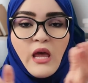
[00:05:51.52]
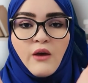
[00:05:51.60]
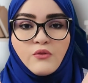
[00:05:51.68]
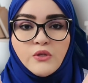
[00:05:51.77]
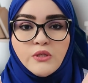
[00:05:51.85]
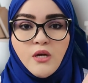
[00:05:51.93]

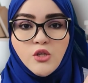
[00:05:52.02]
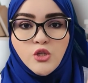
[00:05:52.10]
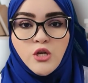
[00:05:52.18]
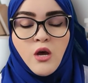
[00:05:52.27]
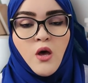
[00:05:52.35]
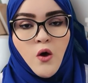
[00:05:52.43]
After
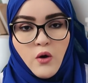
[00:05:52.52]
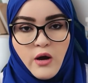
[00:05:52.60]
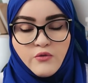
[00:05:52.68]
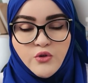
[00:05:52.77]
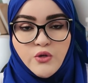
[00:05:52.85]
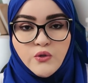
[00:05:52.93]
such, or
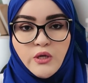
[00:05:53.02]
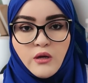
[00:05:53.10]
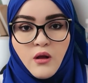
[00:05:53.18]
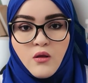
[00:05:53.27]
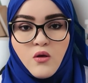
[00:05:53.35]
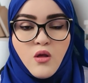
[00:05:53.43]
after using an
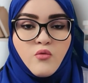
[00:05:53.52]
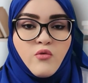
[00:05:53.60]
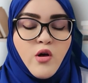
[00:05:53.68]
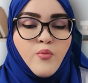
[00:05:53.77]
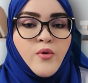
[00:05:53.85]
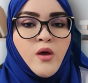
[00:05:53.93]
alcohol
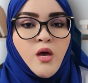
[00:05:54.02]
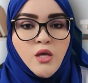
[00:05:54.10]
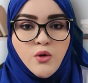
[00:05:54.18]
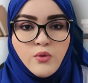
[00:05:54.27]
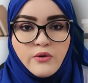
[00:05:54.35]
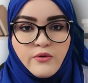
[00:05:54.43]
rub,
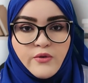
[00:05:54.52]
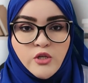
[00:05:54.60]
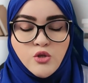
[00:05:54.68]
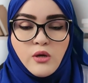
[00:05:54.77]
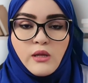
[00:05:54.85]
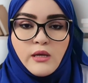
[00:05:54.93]
you would
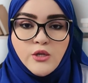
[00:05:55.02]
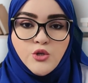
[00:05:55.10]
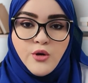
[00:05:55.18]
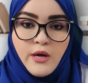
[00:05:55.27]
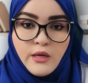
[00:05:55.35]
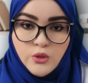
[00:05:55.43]
eventually let
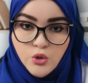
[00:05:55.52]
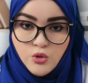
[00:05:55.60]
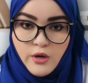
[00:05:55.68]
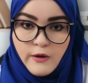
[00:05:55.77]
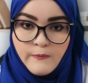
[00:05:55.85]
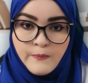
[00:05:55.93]
your hands
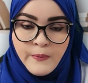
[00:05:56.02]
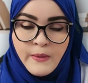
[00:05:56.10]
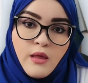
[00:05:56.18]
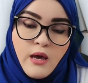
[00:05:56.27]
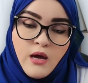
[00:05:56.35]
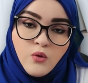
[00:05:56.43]
dry.
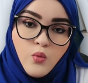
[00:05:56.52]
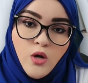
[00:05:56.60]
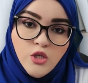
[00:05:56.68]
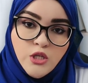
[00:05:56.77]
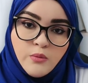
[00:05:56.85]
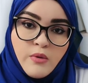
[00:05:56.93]
The hand
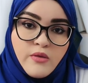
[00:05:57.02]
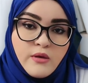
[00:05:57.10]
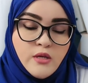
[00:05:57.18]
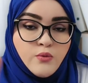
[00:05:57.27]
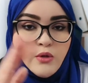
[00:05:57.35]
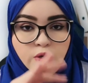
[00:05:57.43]
washing
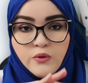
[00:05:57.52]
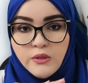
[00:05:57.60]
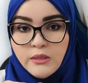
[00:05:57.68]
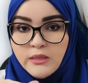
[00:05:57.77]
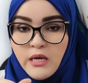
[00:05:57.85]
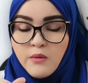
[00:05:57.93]
method, you would use
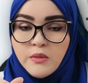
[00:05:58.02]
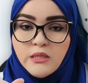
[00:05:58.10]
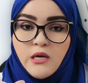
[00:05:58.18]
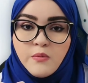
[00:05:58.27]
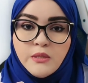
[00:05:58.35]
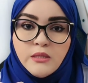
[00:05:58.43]
the same
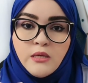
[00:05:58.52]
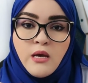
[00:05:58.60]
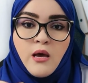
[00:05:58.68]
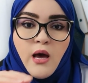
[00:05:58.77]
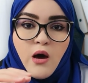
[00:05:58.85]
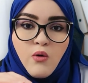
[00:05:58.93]
steps.
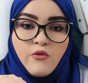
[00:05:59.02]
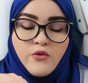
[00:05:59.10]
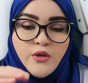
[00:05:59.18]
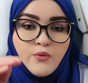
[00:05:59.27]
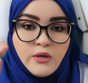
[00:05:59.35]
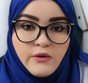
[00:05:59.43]
However,
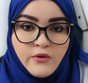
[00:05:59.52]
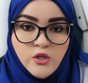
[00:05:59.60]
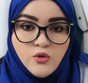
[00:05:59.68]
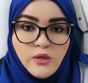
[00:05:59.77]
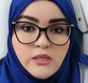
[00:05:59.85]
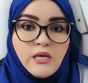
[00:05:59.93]
you would
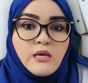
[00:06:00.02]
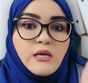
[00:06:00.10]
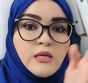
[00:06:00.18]
eventually take